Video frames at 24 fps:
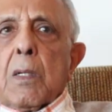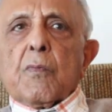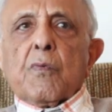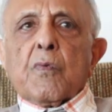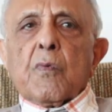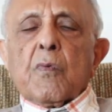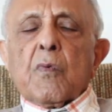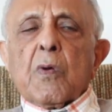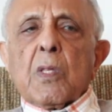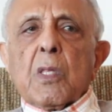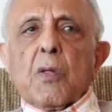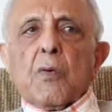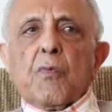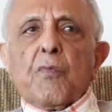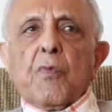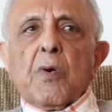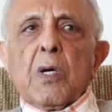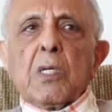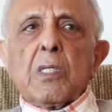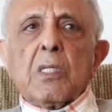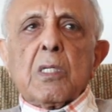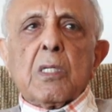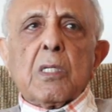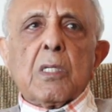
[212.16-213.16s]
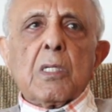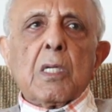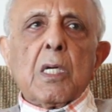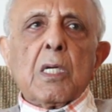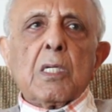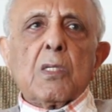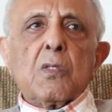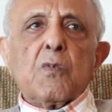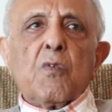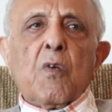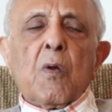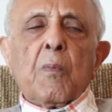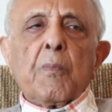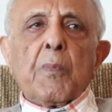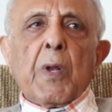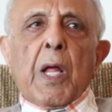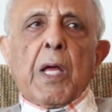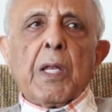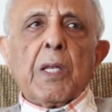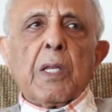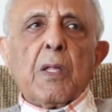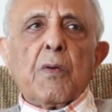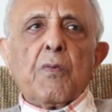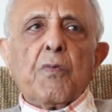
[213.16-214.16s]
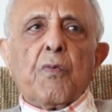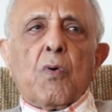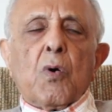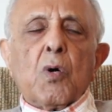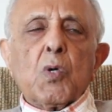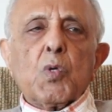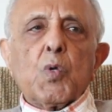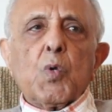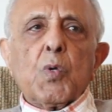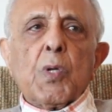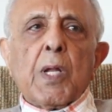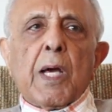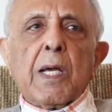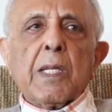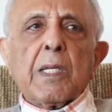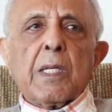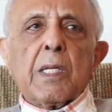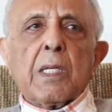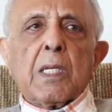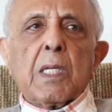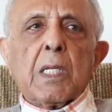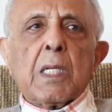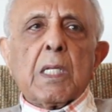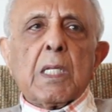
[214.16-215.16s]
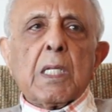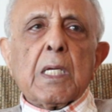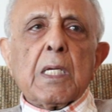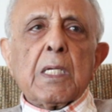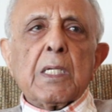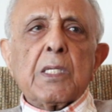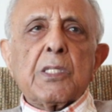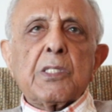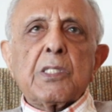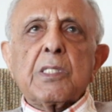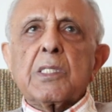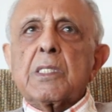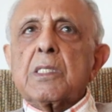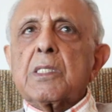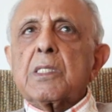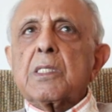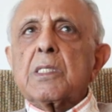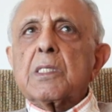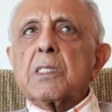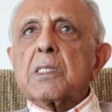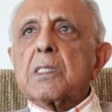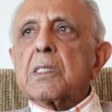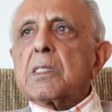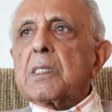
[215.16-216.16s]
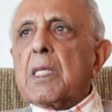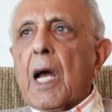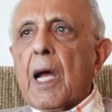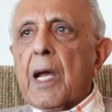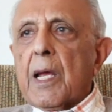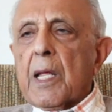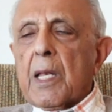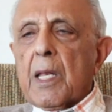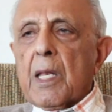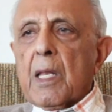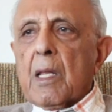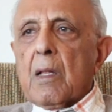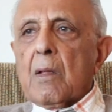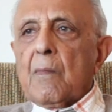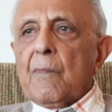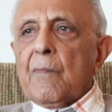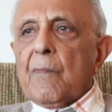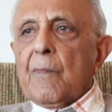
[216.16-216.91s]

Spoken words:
For the first years, from 94 to 99,